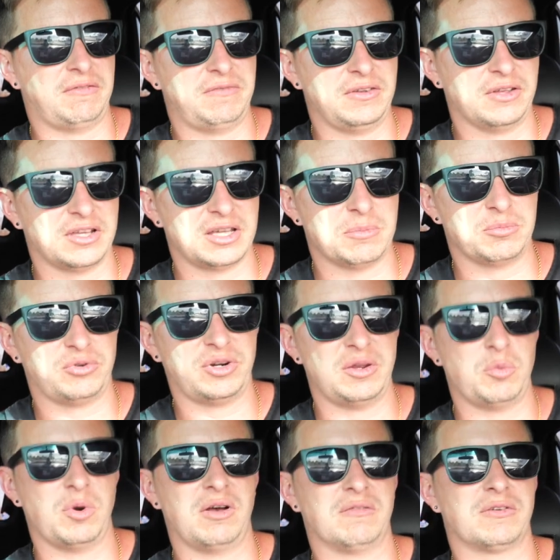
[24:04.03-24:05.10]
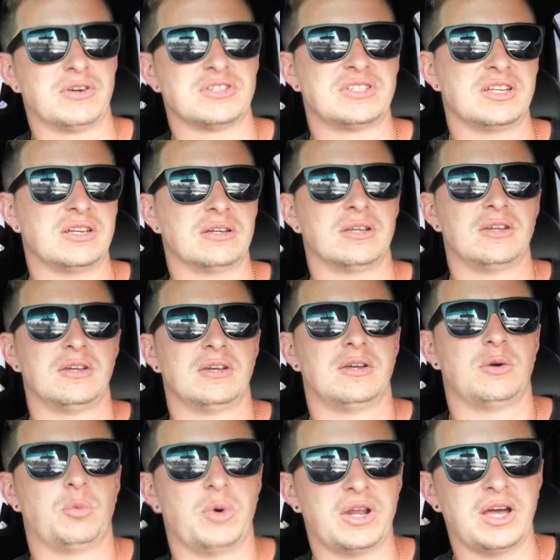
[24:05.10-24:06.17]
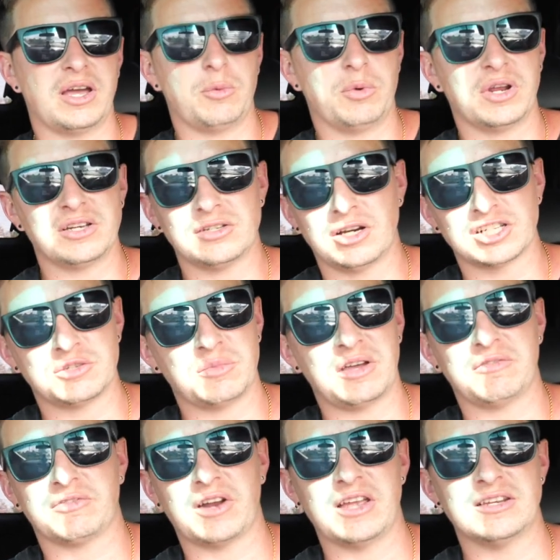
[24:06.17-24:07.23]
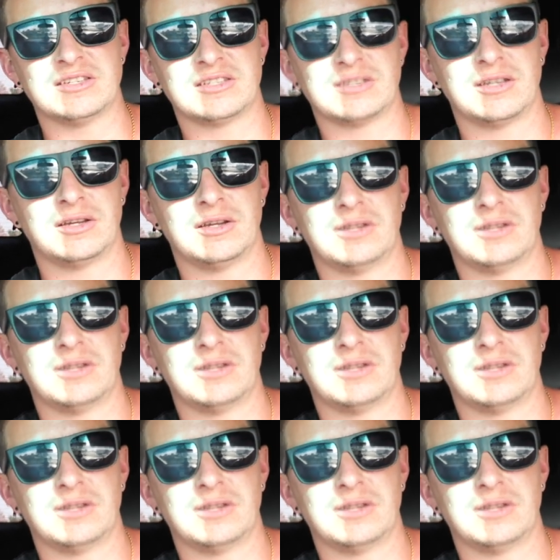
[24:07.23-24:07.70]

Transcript: feel like I'm pretty well versed in. When I talk to my friends